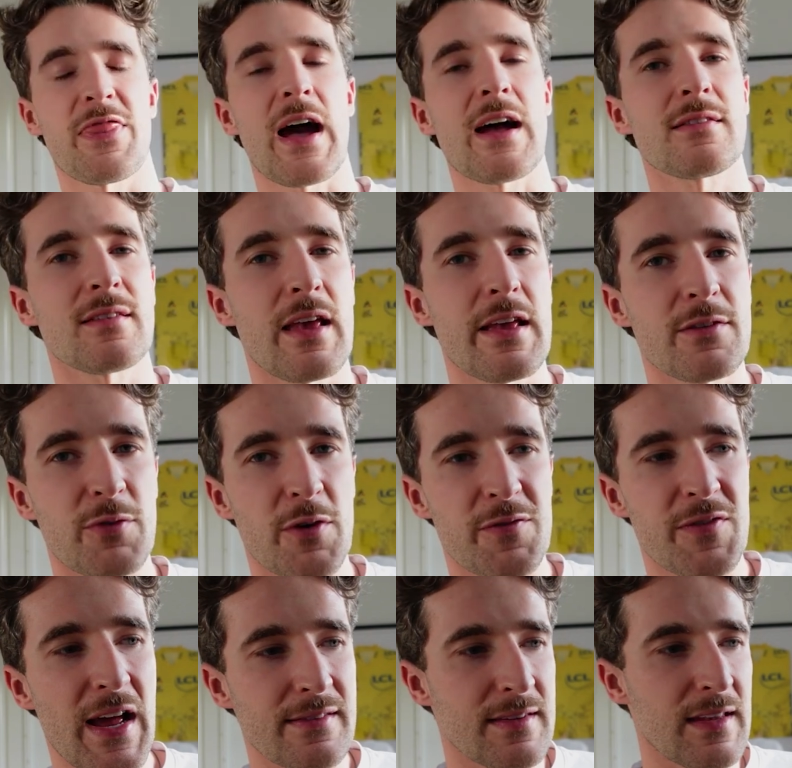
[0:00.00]
that is
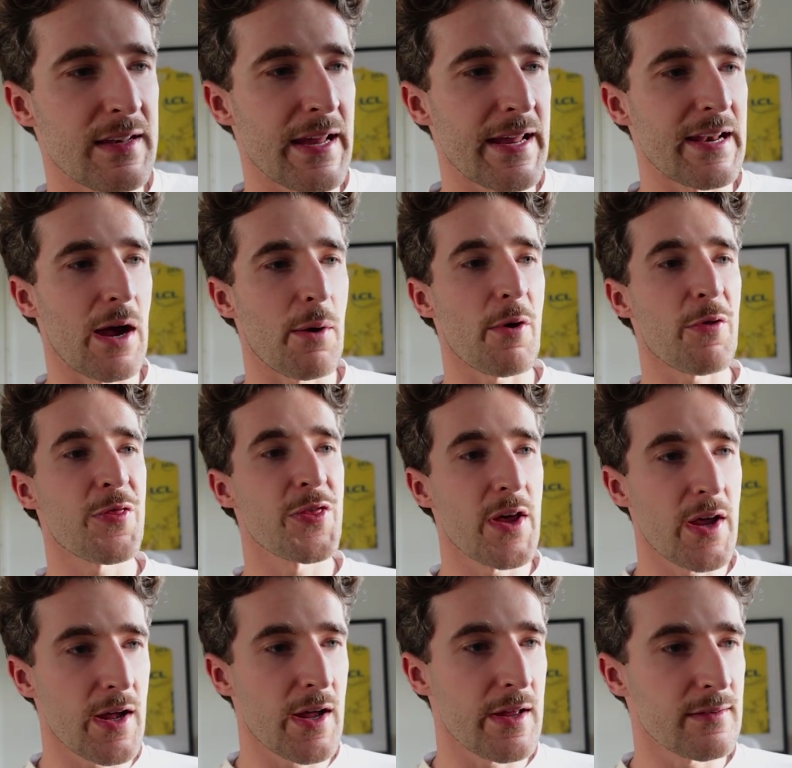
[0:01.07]
reflected in our
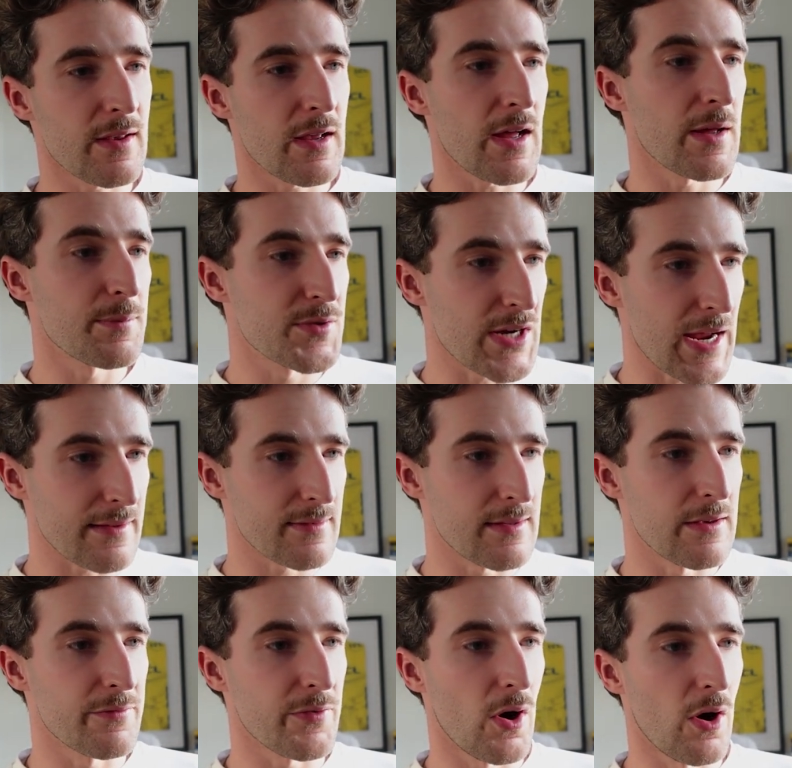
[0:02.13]
third
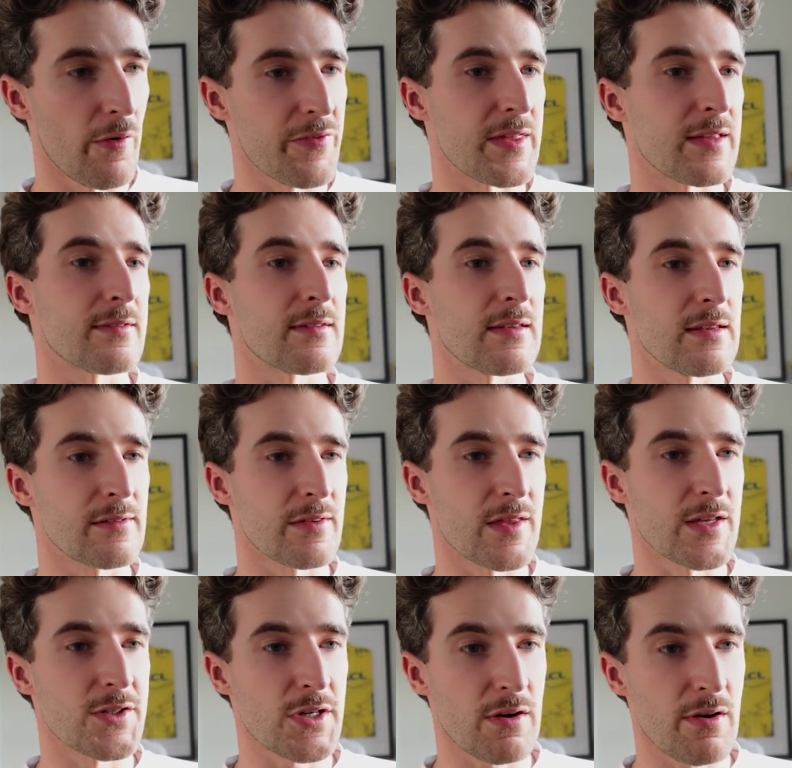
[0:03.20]
objective of this season, the
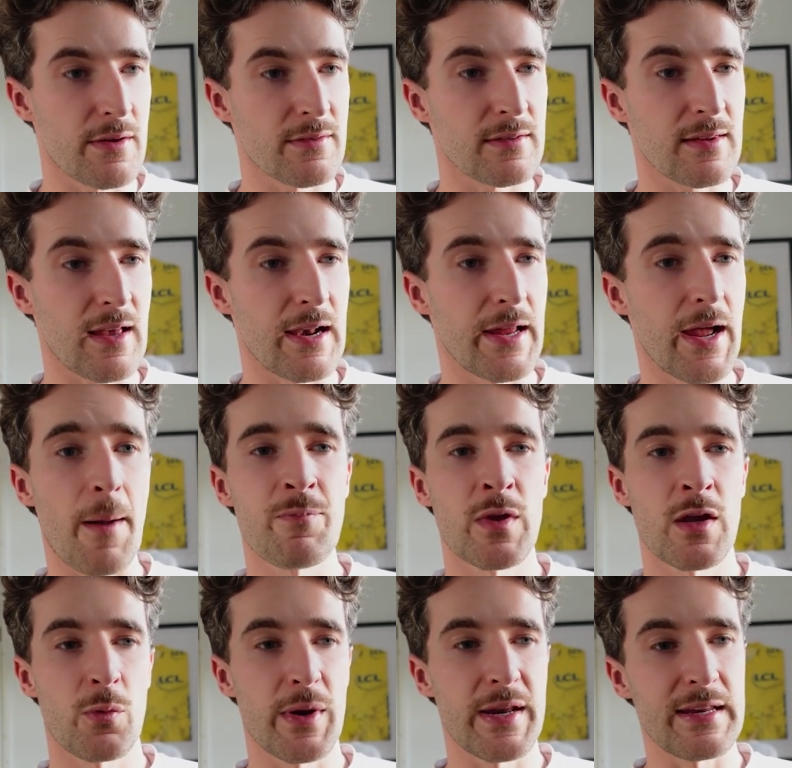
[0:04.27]
Giro d'Italia.
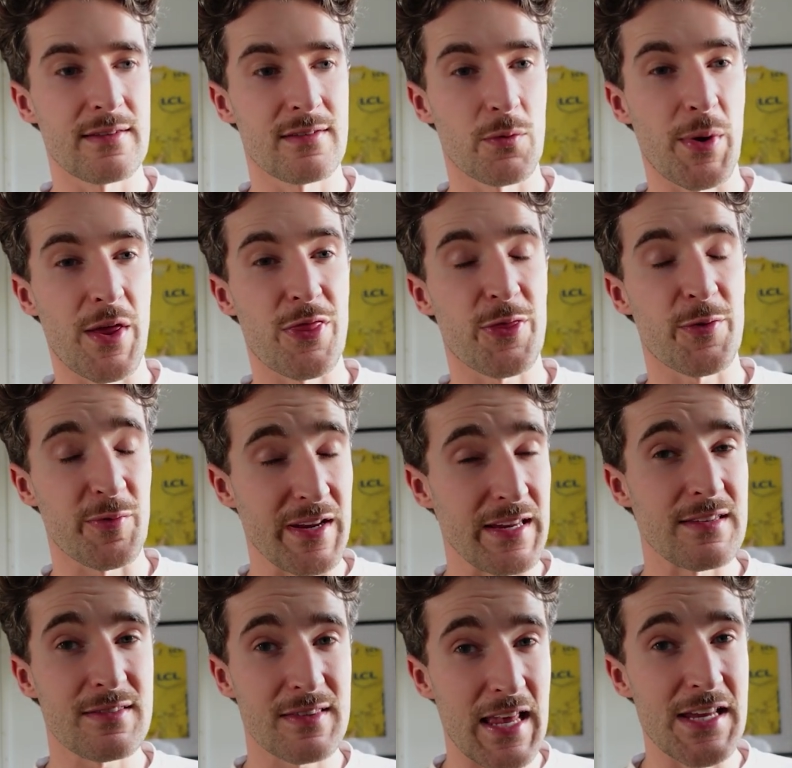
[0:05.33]
We need to win 3
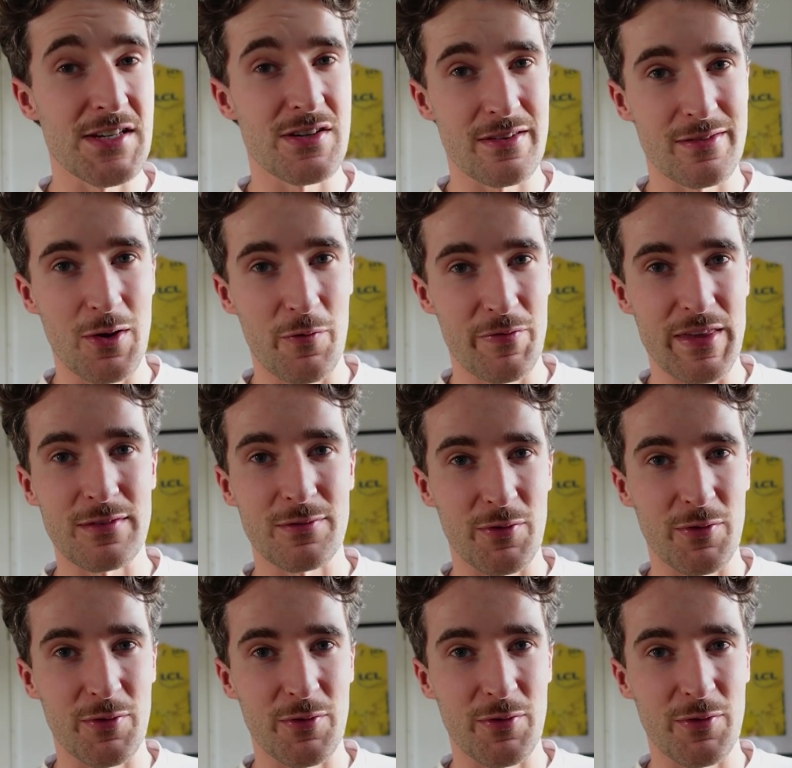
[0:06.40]
stages of this